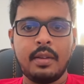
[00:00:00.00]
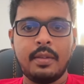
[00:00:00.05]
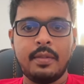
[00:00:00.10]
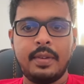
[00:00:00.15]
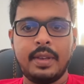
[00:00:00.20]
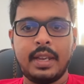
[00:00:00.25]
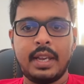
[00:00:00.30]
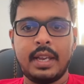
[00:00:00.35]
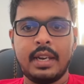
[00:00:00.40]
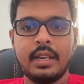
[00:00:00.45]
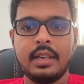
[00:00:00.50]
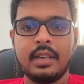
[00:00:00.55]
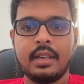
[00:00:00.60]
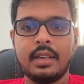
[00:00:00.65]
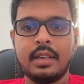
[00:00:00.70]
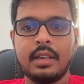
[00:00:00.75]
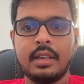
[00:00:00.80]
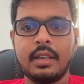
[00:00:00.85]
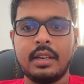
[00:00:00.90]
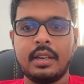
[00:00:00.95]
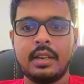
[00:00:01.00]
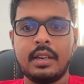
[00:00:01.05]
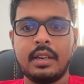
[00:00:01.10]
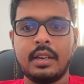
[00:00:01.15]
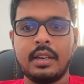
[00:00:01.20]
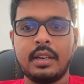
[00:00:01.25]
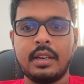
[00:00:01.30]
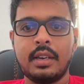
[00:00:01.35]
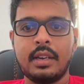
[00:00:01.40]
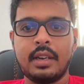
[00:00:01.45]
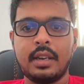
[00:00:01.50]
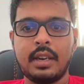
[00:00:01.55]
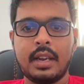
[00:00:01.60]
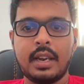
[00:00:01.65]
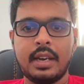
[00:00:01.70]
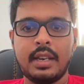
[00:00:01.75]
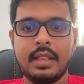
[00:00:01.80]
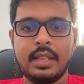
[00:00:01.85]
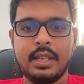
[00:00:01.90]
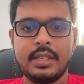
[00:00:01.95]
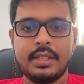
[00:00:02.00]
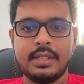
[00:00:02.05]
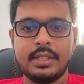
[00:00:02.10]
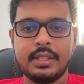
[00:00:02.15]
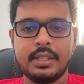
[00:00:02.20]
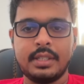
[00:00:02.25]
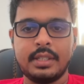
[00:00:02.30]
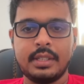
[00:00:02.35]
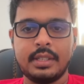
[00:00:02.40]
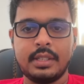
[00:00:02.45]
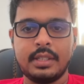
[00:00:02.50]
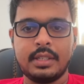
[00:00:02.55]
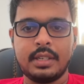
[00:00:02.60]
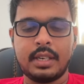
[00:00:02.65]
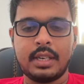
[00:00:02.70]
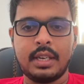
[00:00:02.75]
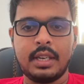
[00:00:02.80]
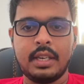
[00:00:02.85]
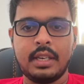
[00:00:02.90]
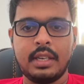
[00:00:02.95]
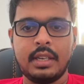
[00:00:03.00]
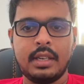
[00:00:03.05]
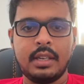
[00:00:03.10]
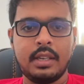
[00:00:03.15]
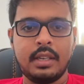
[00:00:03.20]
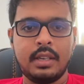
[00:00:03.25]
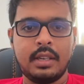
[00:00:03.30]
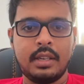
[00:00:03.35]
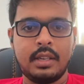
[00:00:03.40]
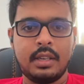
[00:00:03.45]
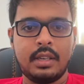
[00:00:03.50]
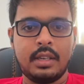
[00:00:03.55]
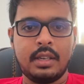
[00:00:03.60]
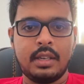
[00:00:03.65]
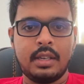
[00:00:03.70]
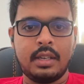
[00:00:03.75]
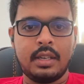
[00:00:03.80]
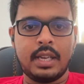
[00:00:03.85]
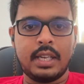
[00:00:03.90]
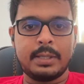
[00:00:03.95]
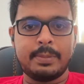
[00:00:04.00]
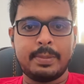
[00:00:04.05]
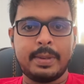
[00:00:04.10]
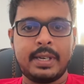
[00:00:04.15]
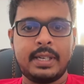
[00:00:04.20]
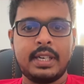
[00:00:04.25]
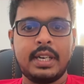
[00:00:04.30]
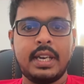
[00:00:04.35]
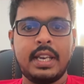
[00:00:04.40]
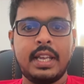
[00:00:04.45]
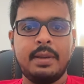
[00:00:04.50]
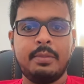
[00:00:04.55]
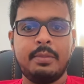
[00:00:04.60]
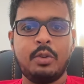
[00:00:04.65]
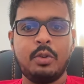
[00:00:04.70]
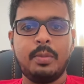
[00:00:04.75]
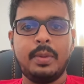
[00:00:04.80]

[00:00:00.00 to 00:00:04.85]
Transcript: We can add this, right? Expected name to